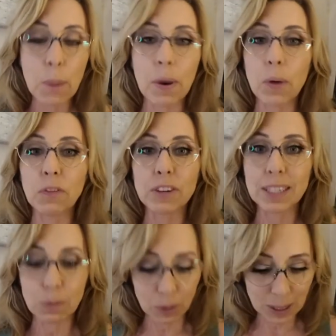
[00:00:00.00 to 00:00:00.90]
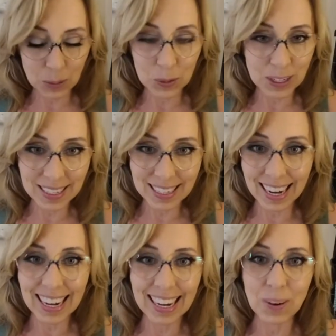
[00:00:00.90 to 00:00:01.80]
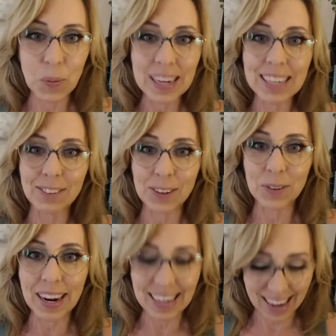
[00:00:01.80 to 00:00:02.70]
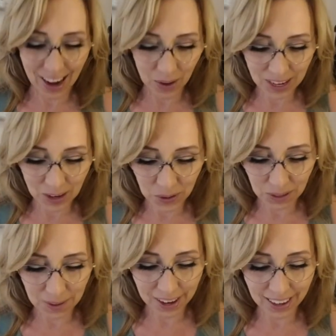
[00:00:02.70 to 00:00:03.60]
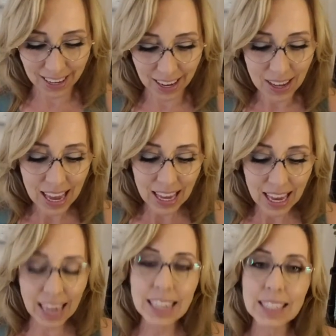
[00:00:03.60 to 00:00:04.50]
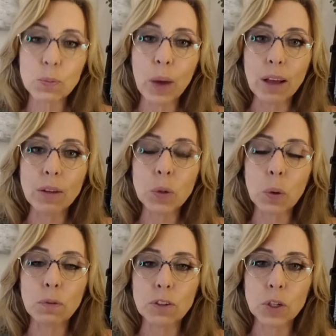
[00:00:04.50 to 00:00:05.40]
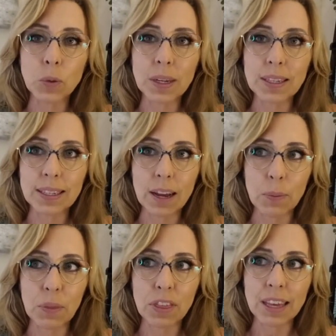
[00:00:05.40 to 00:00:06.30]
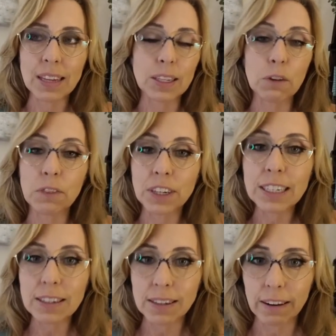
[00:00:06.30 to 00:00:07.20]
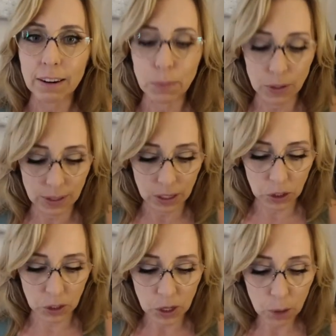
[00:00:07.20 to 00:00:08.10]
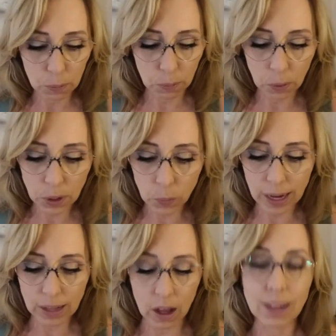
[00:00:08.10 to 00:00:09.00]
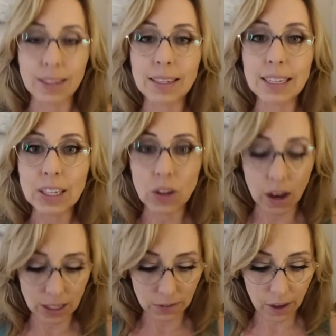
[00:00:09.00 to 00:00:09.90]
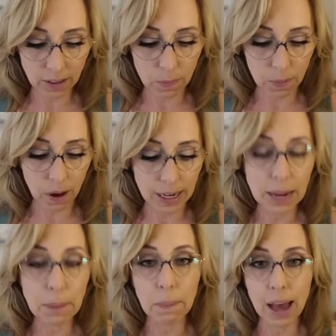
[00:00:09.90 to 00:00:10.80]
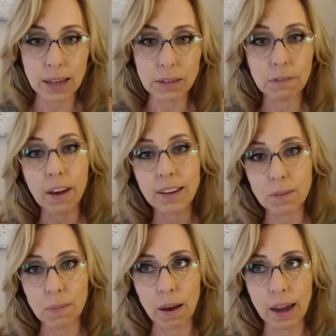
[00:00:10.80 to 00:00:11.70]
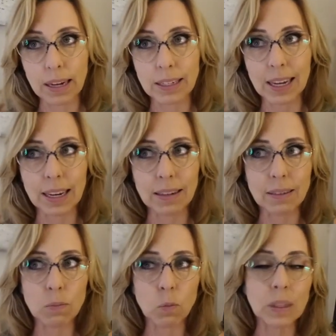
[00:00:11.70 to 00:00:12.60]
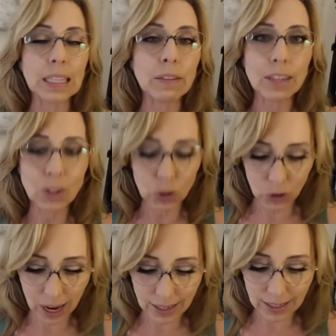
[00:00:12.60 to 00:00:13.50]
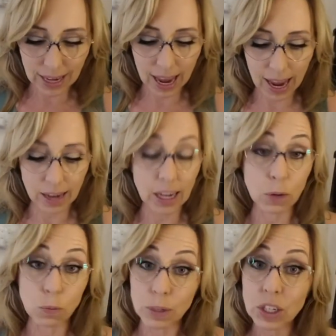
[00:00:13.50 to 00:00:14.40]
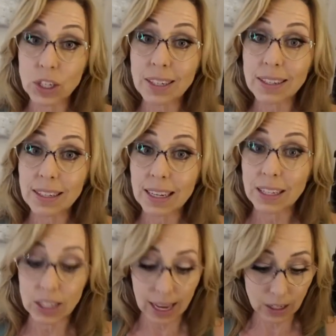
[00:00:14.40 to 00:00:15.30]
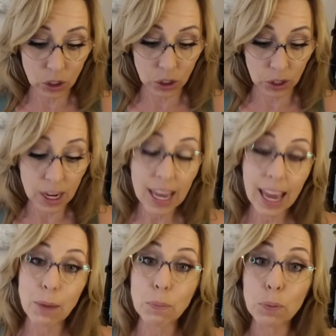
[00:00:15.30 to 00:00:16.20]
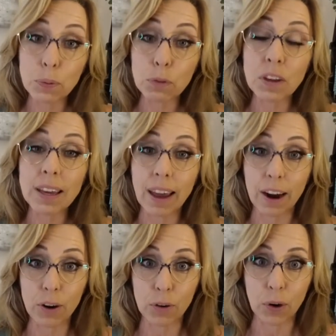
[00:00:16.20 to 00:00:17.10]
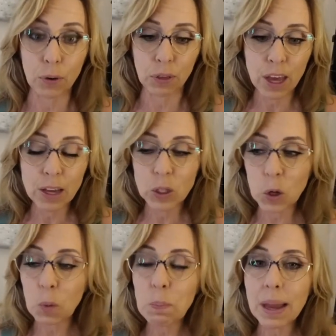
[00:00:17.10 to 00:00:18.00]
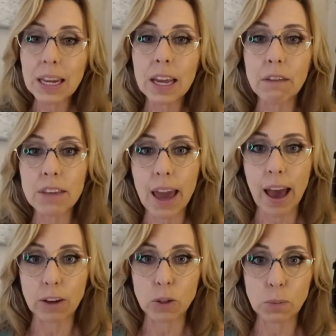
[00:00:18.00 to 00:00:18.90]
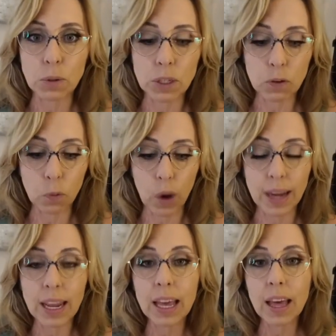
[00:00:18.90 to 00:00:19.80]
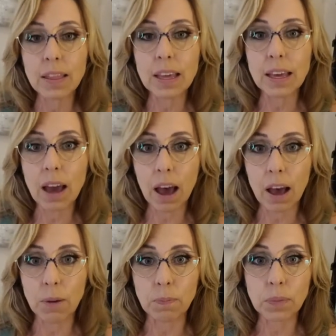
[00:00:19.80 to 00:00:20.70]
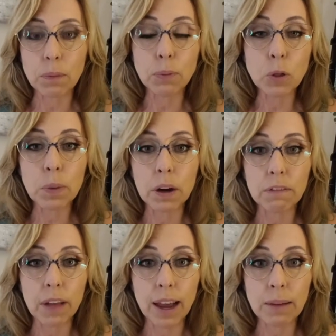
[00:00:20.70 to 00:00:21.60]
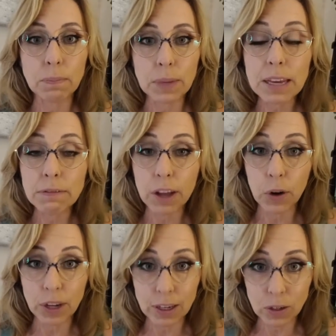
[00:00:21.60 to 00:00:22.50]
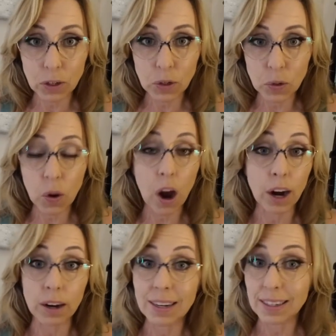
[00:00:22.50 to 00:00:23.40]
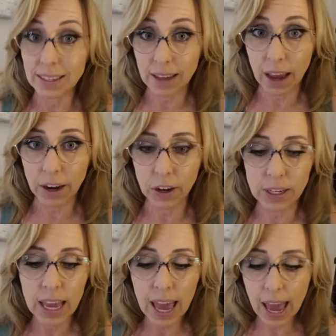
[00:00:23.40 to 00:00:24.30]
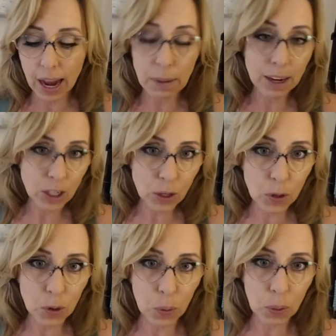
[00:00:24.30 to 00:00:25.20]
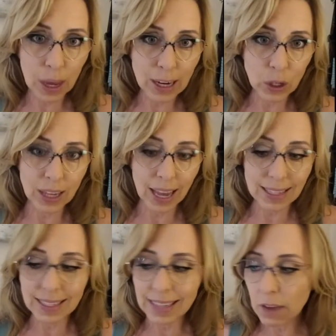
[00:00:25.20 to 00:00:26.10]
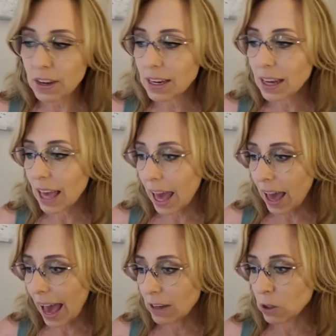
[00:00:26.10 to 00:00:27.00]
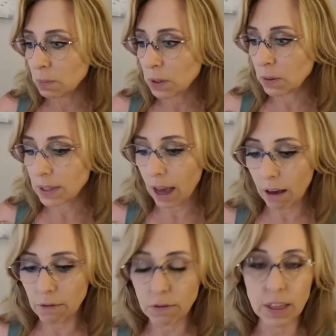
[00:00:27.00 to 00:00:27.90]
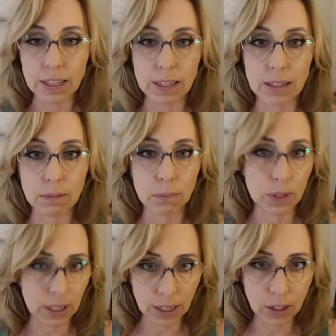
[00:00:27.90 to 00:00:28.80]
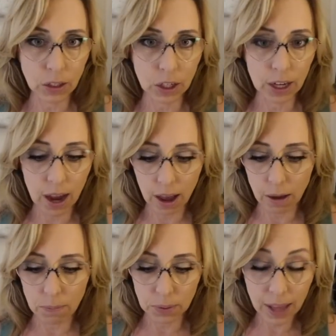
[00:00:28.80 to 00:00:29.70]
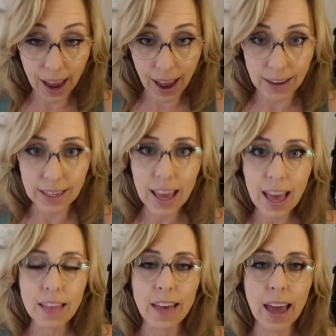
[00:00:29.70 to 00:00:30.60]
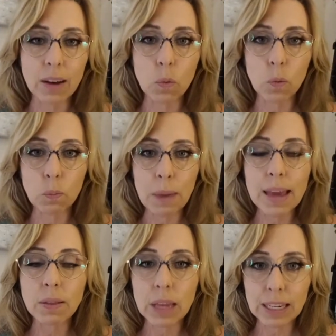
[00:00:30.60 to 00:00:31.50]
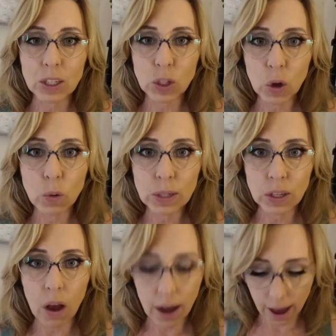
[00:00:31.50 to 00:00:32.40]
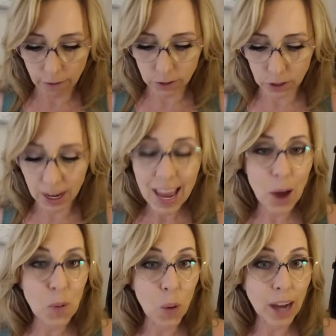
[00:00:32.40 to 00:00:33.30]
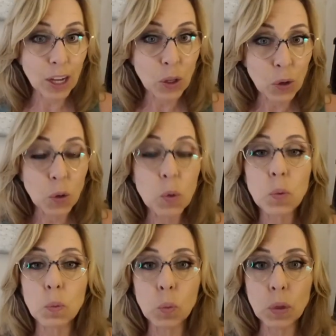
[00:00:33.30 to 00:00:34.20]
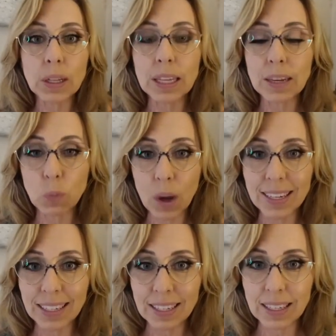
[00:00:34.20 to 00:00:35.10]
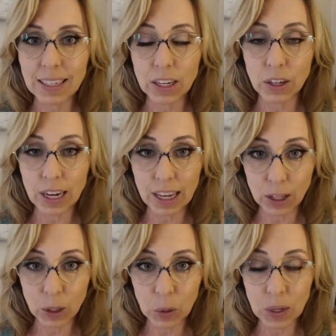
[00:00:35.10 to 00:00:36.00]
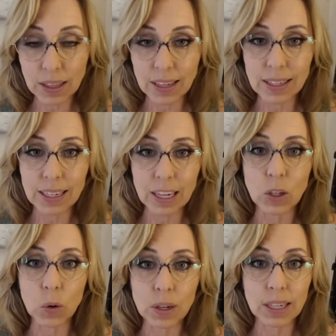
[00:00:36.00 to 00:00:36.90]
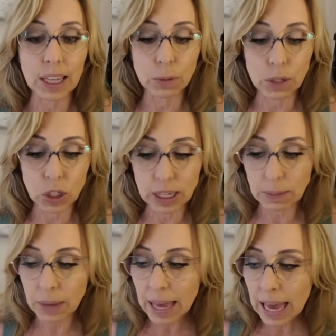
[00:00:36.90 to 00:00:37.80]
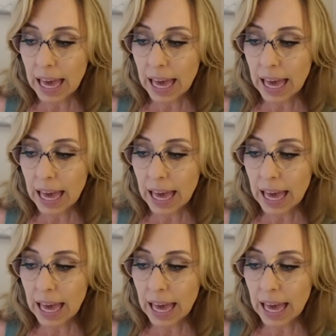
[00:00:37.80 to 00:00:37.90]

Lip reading: but for some reason we're just getting wind of it right now in North America. And it's well known for doing some things that are very desirable, such as promoting weight loss, detoxifying the body, pacifying the mind, and relieving stress, and enriching skin texture, improving hair growth. So many of the attributes of what the blue butterfly pea flower can do are desired. And I'm actually going to go and look at 7 attributes of this particular plant that make it so sought after, and why you really want to consider including this in your daily regime.